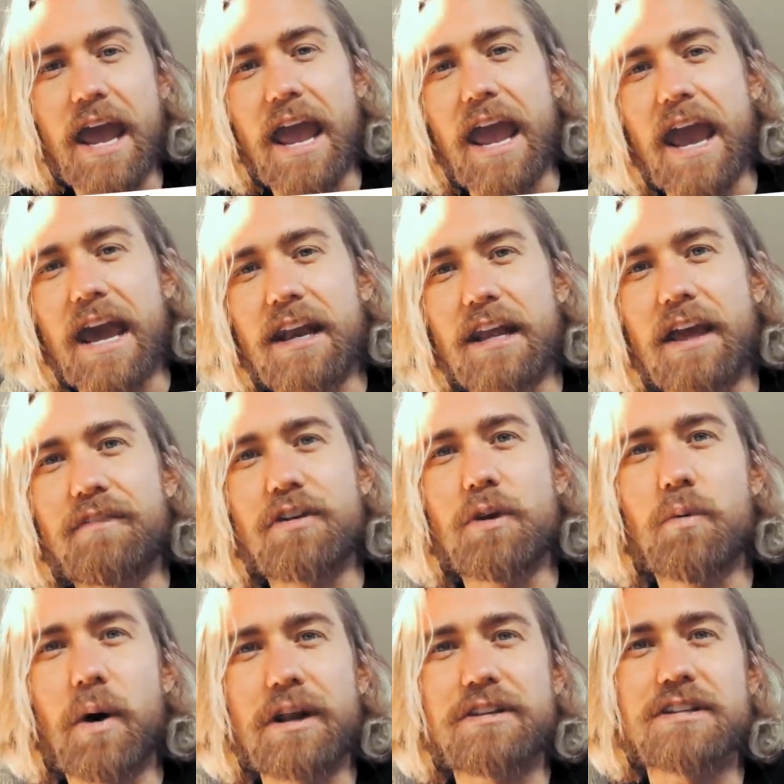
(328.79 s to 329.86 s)
And if
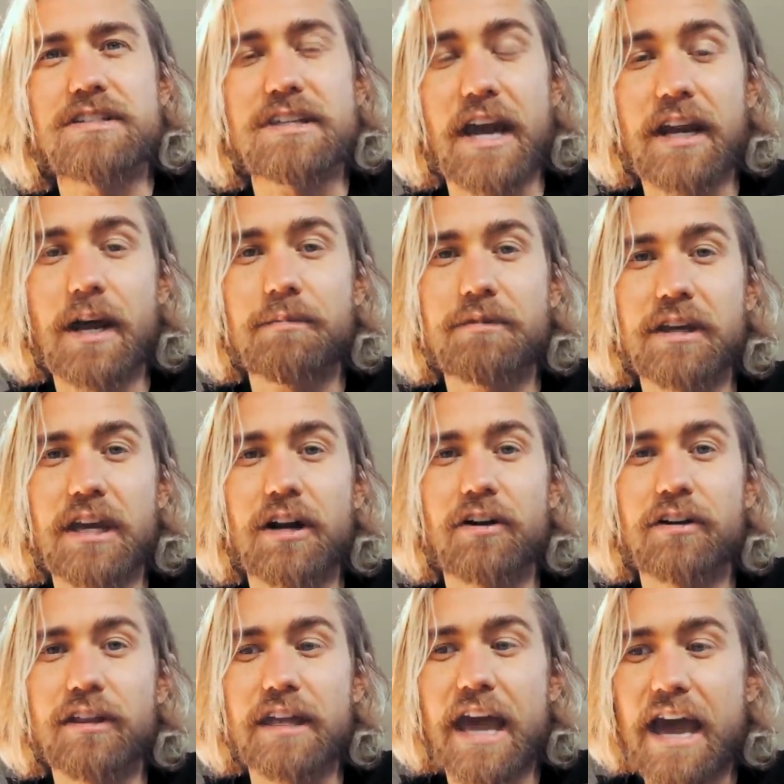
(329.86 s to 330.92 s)
you want to sign up to get
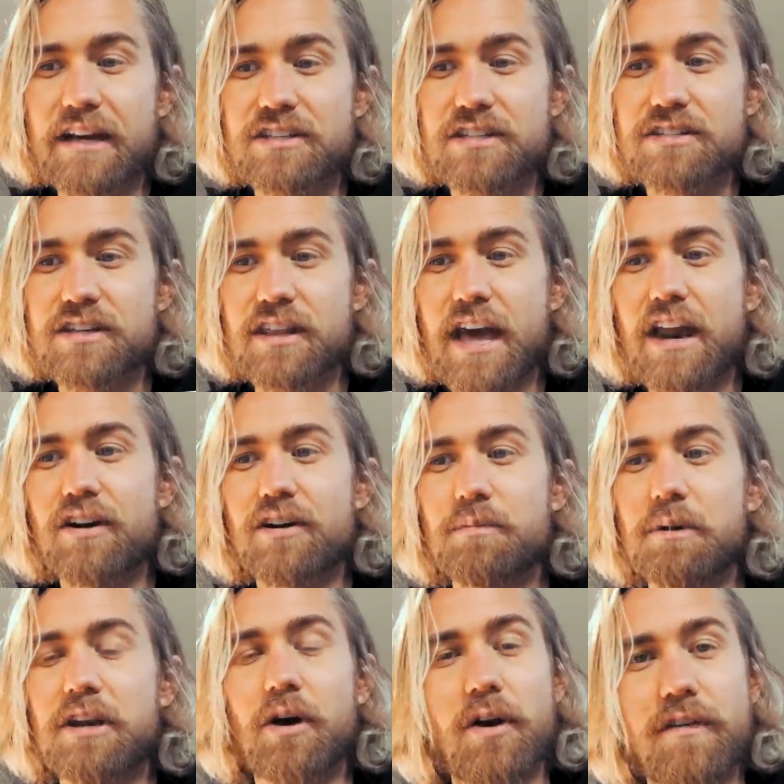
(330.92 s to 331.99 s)
early access to that or
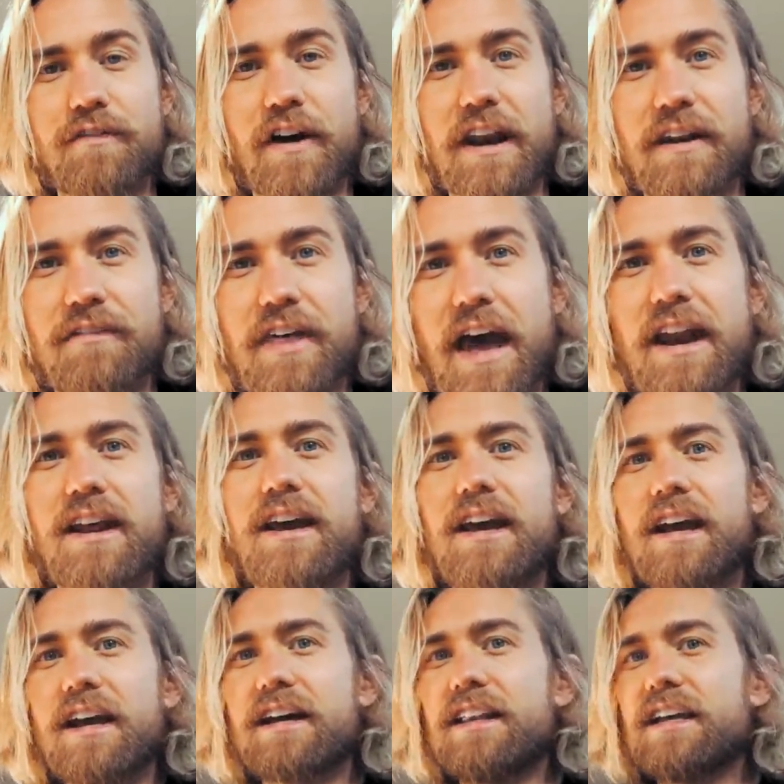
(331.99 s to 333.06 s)
to be notified of that,
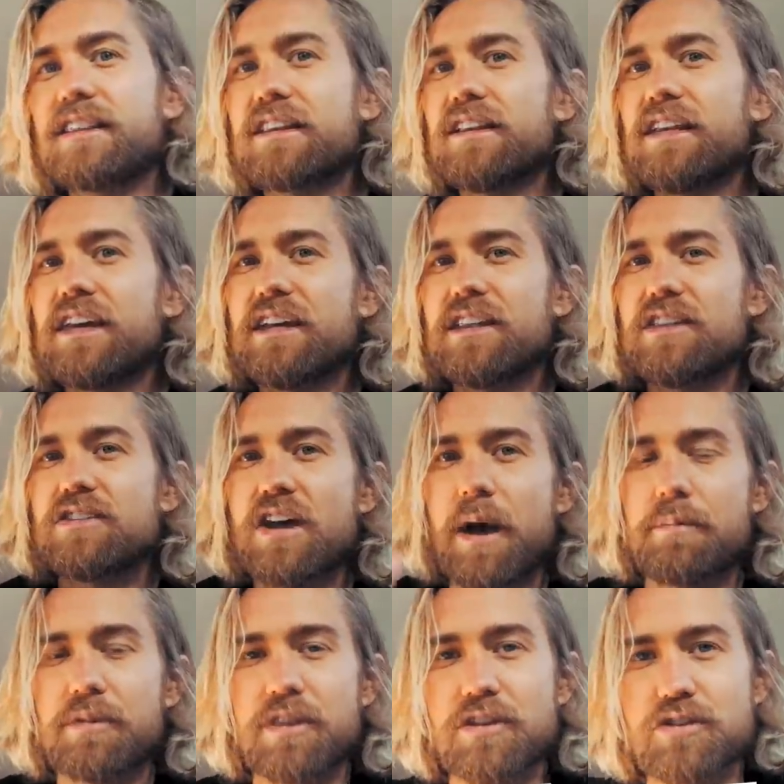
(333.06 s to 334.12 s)
click the link in the
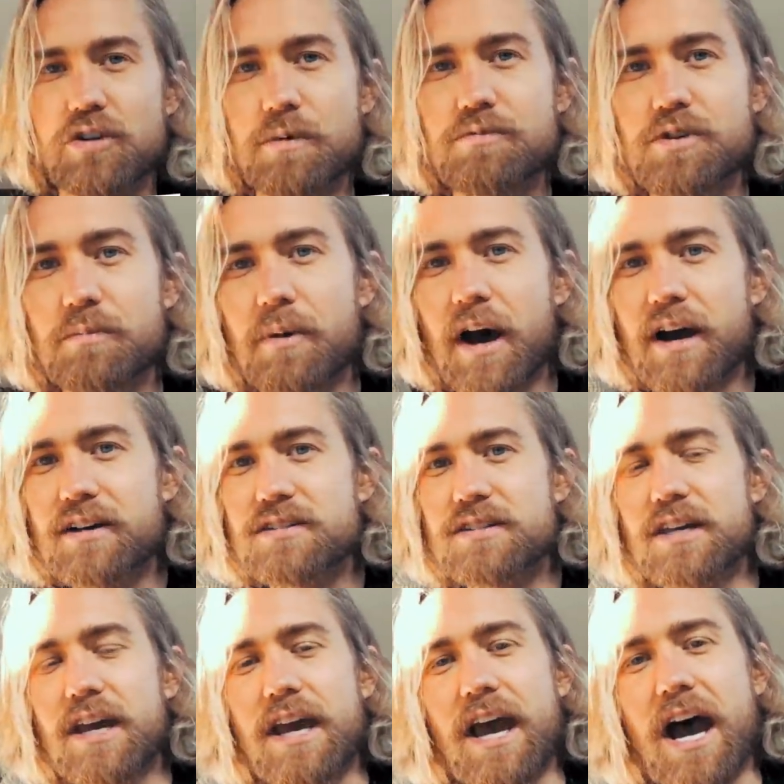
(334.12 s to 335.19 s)
top of the description
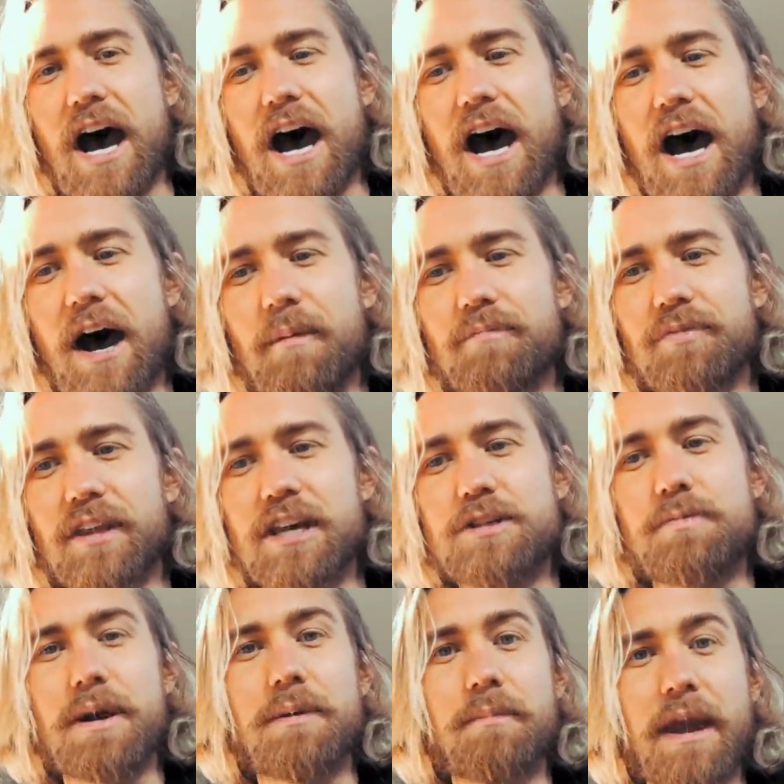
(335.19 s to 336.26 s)
box.
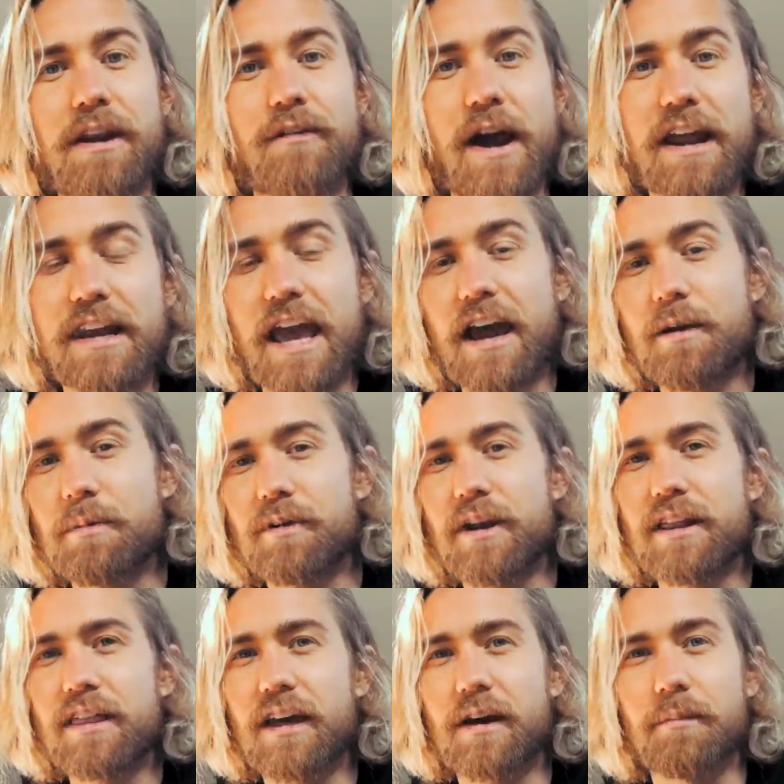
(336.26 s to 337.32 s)
It's being made right now to be
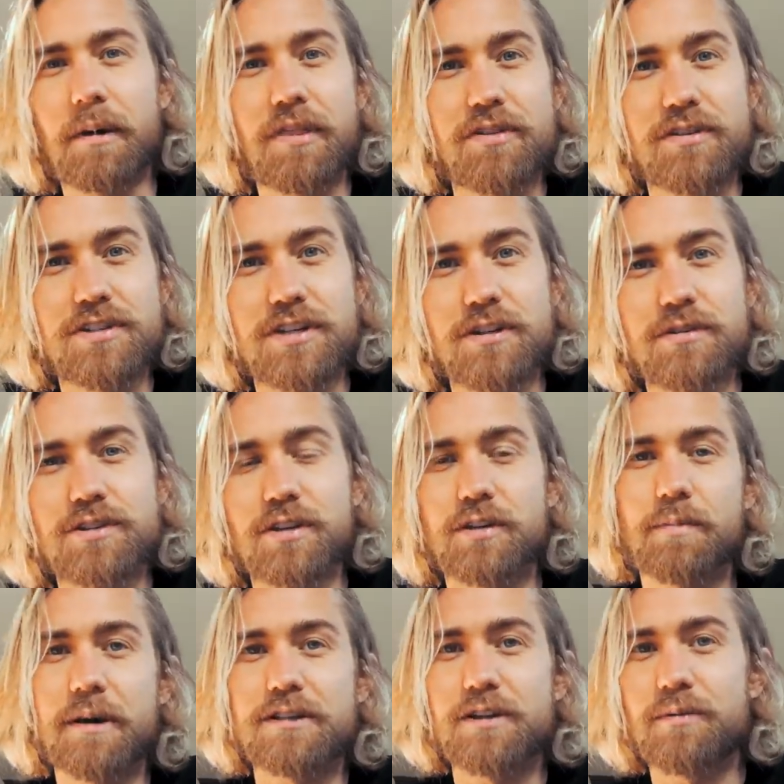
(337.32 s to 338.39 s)
ready like a month or two, so it
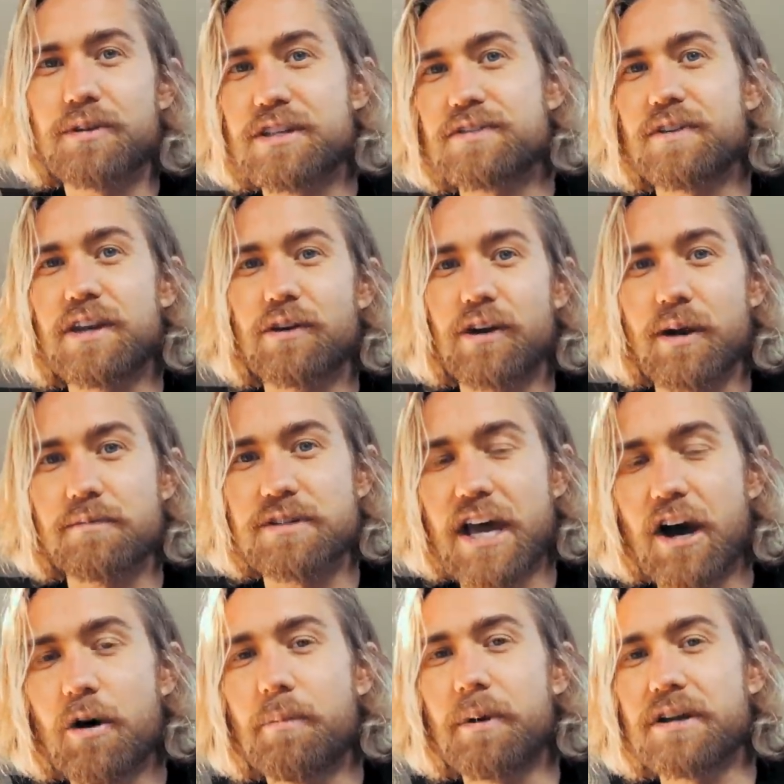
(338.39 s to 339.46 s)
depends on when this video comes
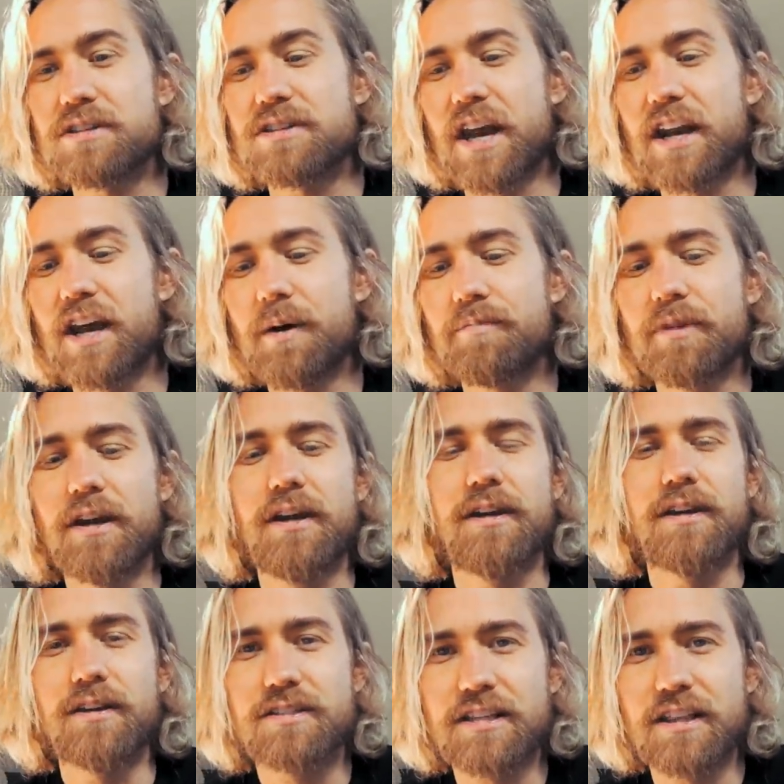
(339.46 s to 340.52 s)
out. But sign up,
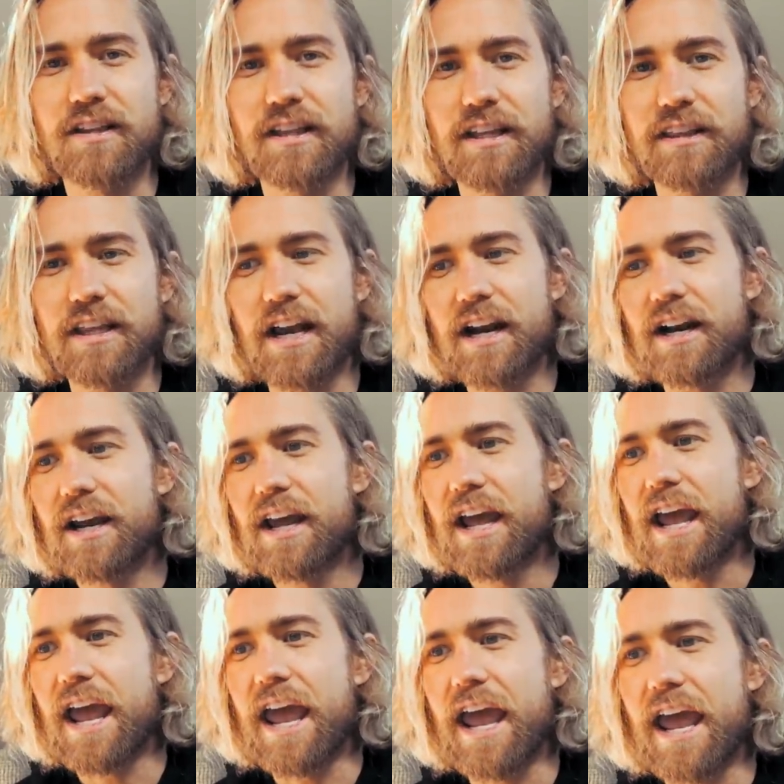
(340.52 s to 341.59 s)
you'll see the link there.
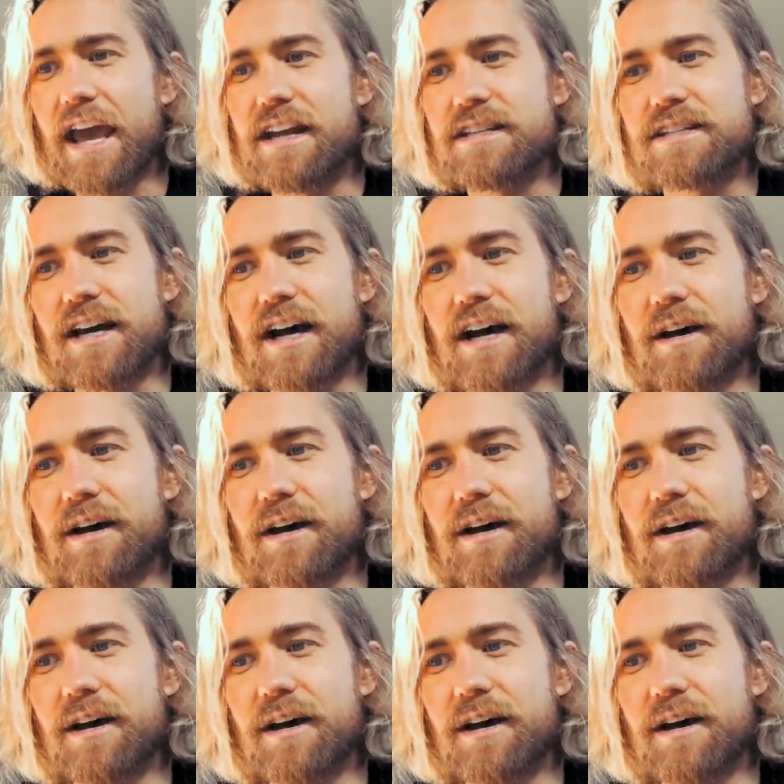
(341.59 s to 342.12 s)
And